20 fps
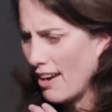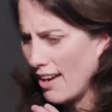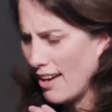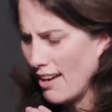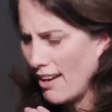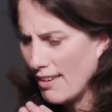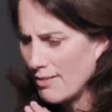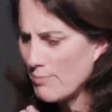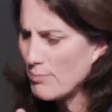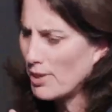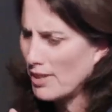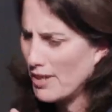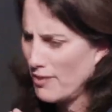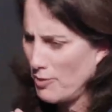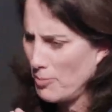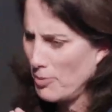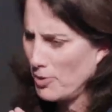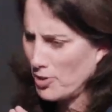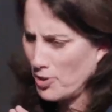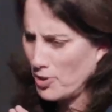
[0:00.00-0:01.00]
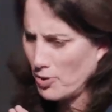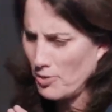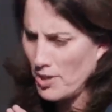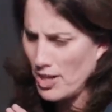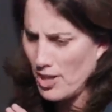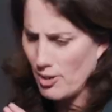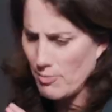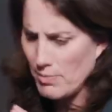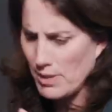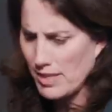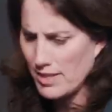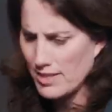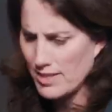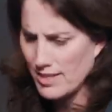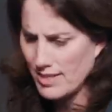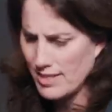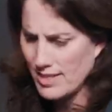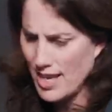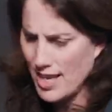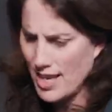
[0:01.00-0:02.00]
unbelievable career,
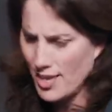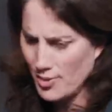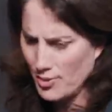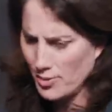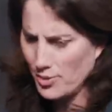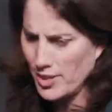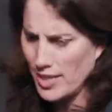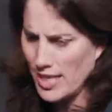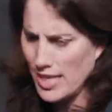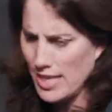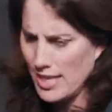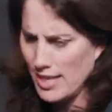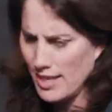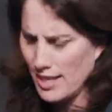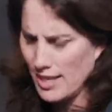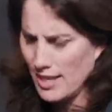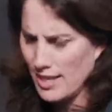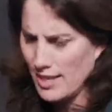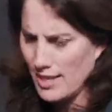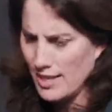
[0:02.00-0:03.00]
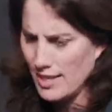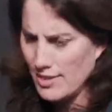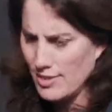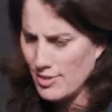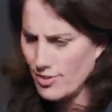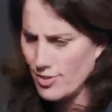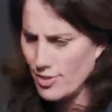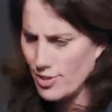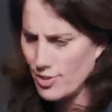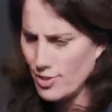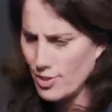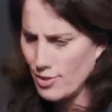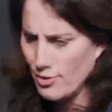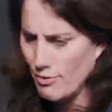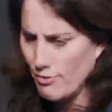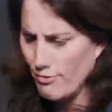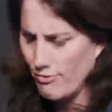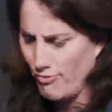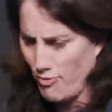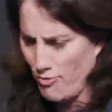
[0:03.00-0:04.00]
because not only did
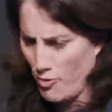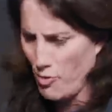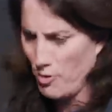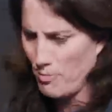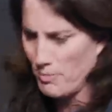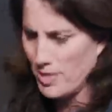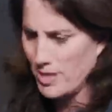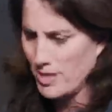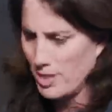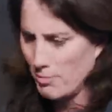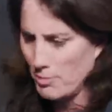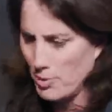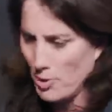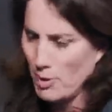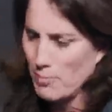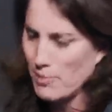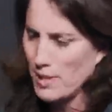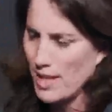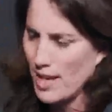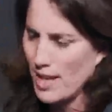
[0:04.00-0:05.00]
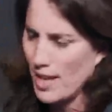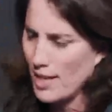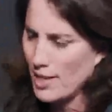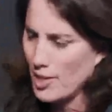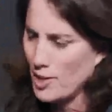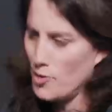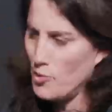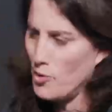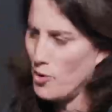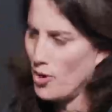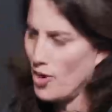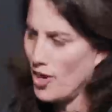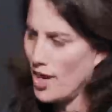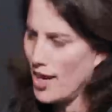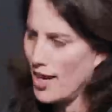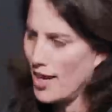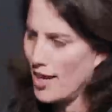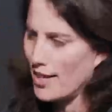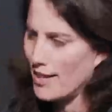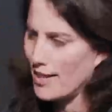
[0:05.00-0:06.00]
you form the WNBA, you were
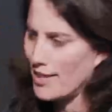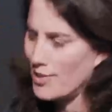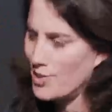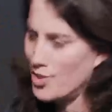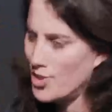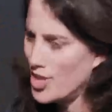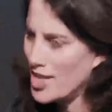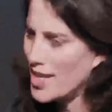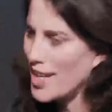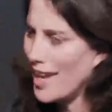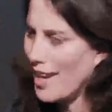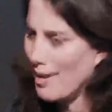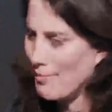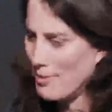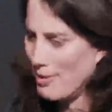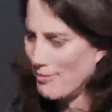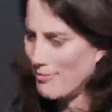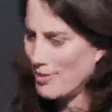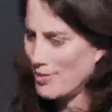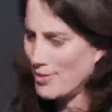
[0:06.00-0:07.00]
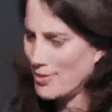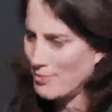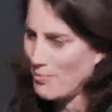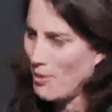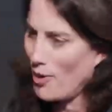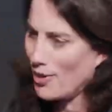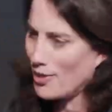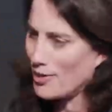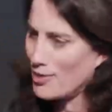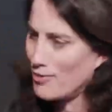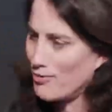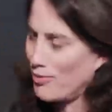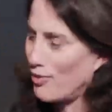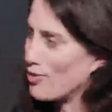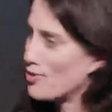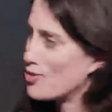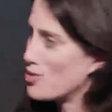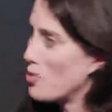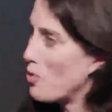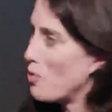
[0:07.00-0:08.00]
the GM of the Sparks
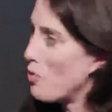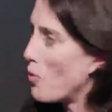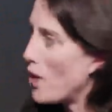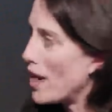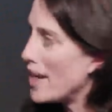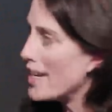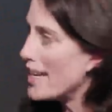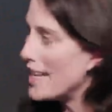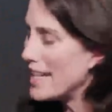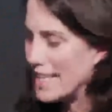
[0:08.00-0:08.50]
for 20